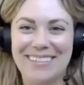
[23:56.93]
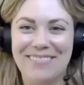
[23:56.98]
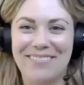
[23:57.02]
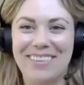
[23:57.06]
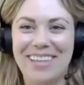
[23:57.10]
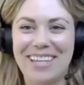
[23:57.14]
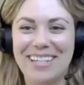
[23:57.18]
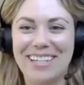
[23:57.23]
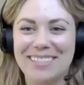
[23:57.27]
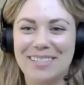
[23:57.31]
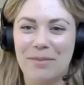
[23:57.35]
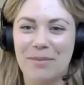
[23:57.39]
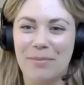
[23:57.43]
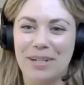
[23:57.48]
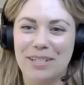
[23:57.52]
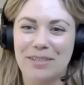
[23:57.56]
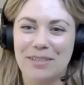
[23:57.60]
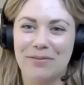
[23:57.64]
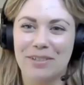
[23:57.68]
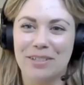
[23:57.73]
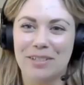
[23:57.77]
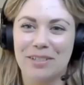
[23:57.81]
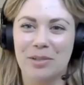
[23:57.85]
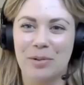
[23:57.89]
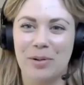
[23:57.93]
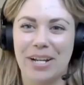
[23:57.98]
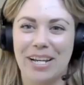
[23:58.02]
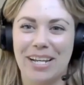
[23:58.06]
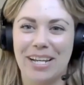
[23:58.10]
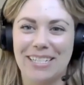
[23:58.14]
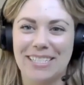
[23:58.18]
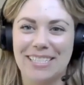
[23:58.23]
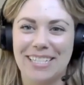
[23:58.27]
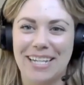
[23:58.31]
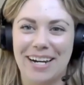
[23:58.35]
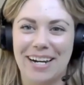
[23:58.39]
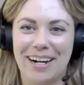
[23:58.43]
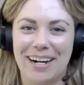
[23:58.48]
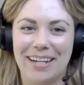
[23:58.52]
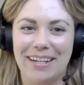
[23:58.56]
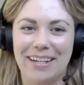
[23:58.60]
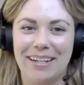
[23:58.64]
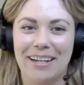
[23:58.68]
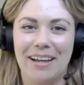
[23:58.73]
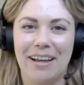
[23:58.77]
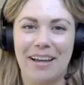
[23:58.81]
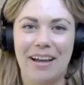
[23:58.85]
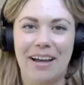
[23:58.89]
Thanks so much for joining,
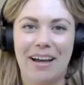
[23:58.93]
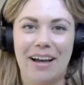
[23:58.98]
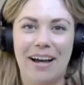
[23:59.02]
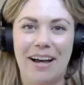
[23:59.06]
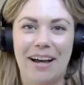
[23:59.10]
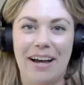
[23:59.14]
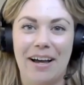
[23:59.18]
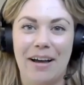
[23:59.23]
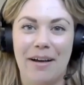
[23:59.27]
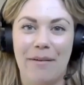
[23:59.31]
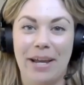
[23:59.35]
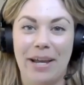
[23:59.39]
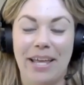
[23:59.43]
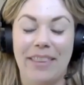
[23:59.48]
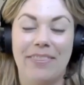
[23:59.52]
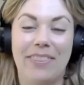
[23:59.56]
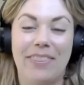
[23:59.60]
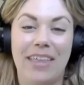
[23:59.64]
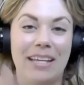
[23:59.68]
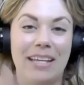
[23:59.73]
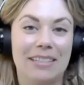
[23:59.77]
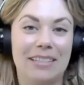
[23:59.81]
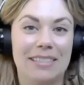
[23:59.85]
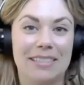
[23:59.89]
Taryn. And thanks